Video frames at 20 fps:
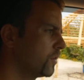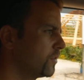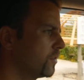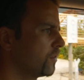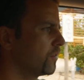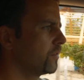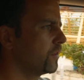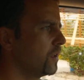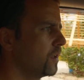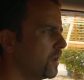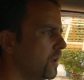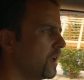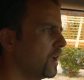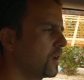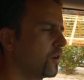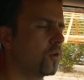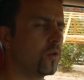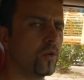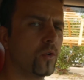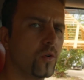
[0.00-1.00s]
So
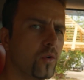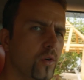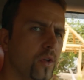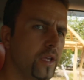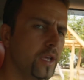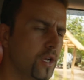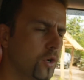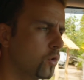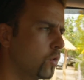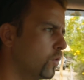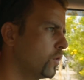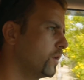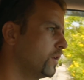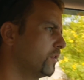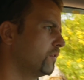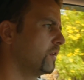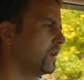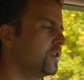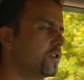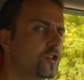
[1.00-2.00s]
eco
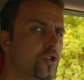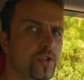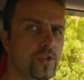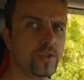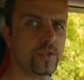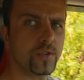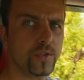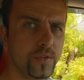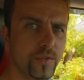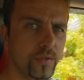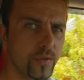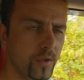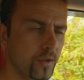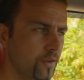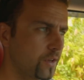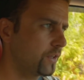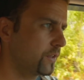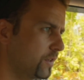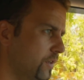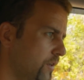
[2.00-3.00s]
adventures, all
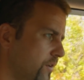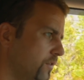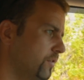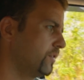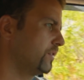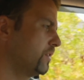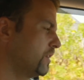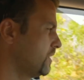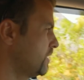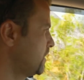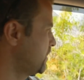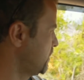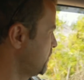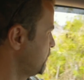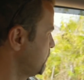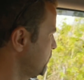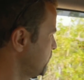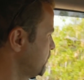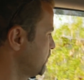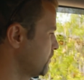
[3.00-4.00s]
that kind of
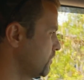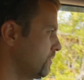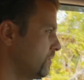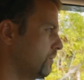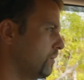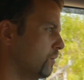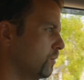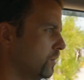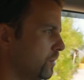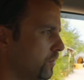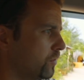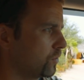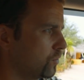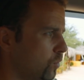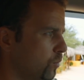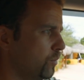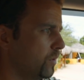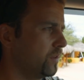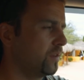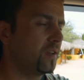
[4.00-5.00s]
stuff. So if you want to
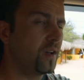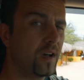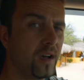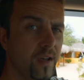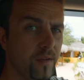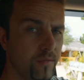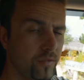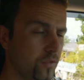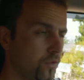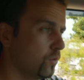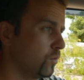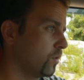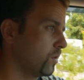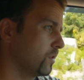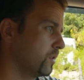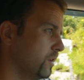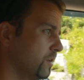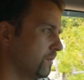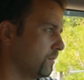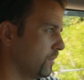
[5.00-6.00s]
scuba dive,
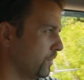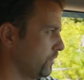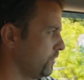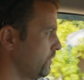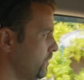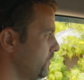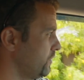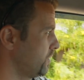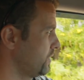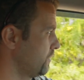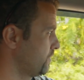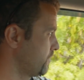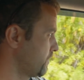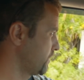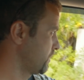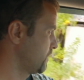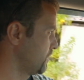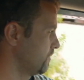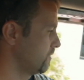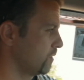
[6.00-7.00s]
snorkeling, this is
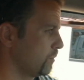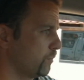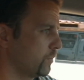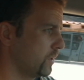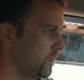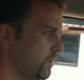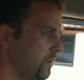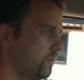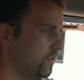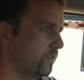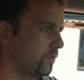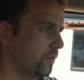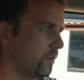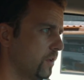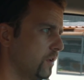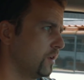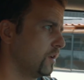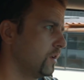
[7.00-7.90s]
definitely the place.